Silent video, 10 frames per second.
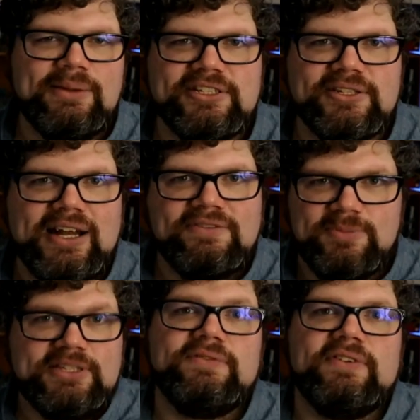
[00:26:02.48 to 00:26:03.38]
enemies don't have
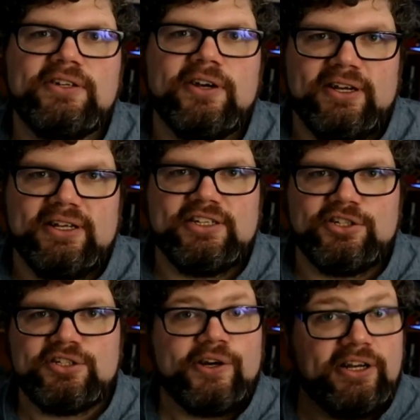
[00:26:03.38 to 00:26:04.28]
specific targets. It
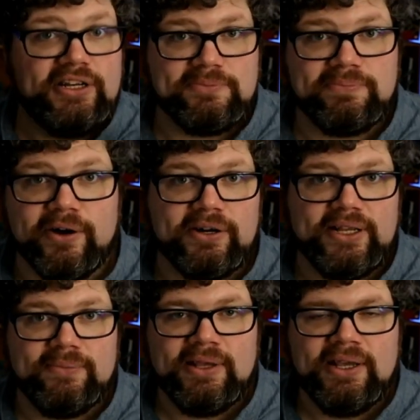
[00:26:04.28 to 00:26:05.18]
just targets your party.
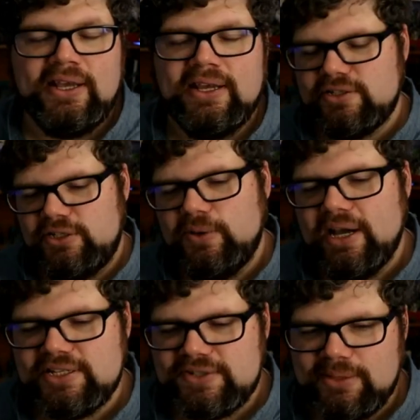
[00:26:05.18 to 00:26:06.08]
So you
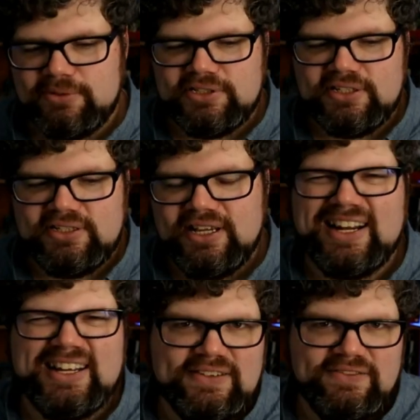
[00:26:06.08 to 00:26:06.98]
guys are able to kind
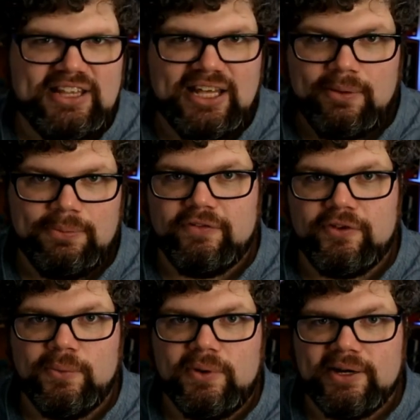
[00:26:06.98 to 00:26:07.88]
of divvy that up however
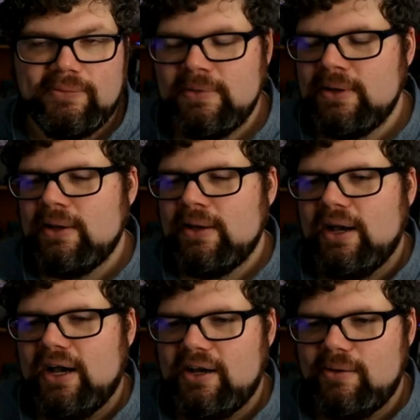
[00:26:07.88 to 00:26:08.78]
you want.
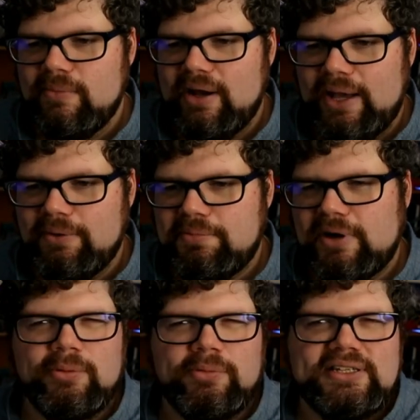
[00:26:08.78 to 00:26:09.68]
Um, I would
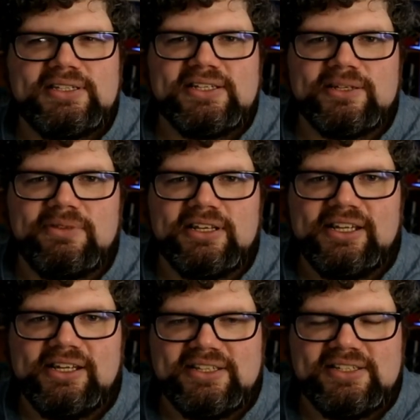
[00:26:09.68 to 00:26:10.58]
probably say something
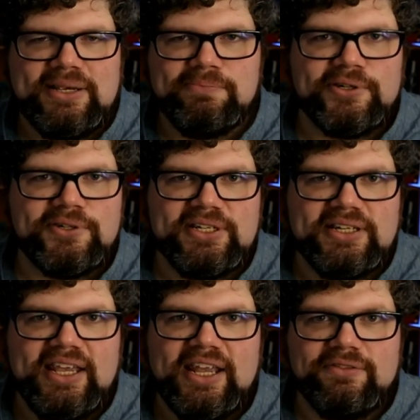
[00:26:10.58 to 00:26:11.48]
like the same person
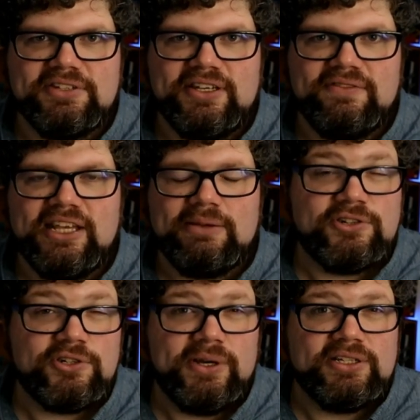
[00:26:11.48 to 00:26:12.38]
can't receive
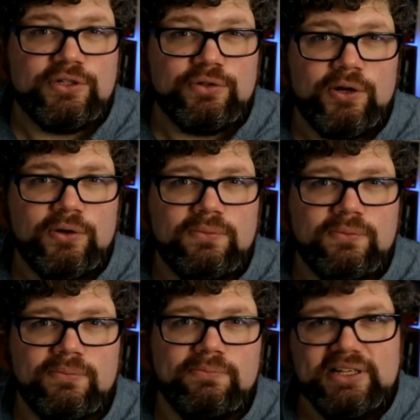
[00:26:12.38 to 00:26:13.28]
damage twice in a row,
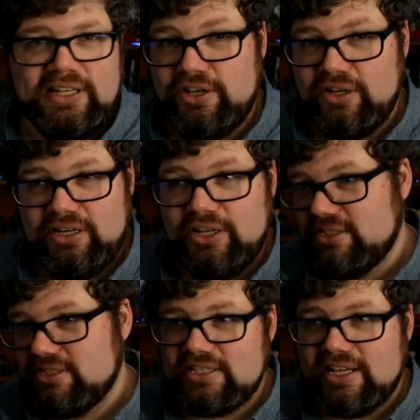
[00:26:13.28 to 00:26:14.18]
but that you can, you
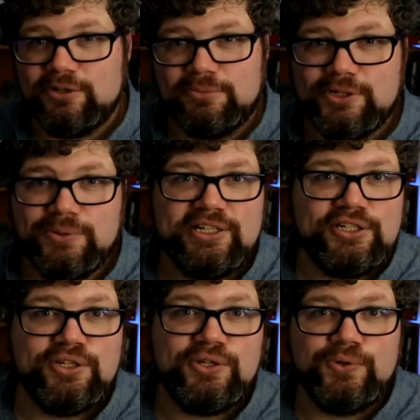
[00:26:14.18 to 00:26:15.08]
can cycle between
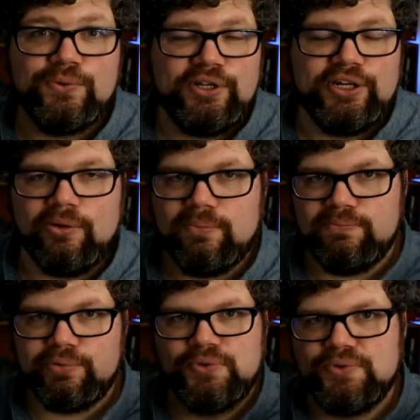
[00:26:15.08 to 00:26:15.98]
two, you know,
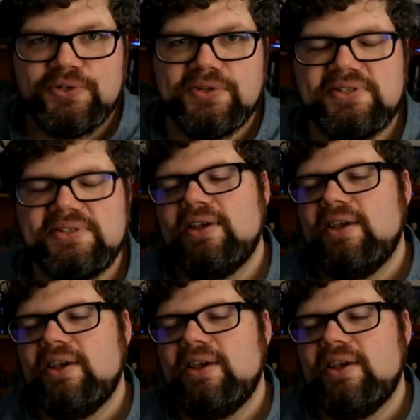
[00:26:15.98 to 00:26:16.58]
bruisers.